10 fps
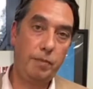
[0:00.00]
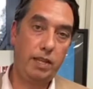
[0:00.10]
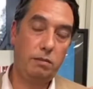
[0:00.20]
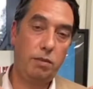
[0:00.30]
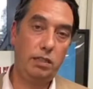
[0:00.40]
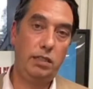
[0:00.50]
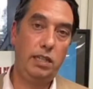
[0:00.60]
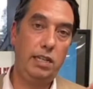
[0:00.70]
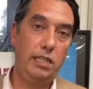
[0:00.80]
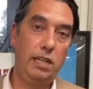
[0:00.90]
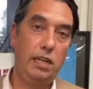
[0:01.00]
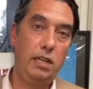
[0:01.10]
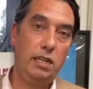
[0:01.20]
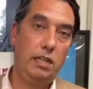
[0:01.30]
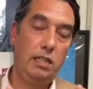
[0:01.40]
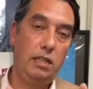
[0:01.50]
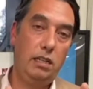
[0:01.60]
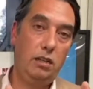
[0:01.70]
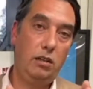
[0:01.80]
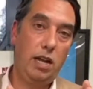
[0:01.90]
it's much easier
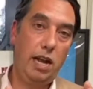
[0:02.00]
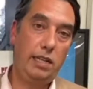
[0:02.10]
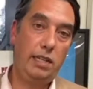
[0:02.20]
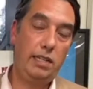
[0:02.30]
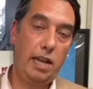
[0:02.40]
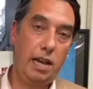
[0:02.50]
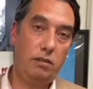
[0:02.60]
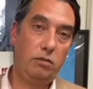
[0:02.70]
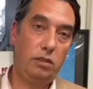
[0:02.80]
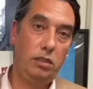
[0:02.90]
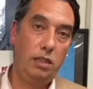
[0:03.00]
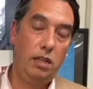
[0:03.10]
to edit out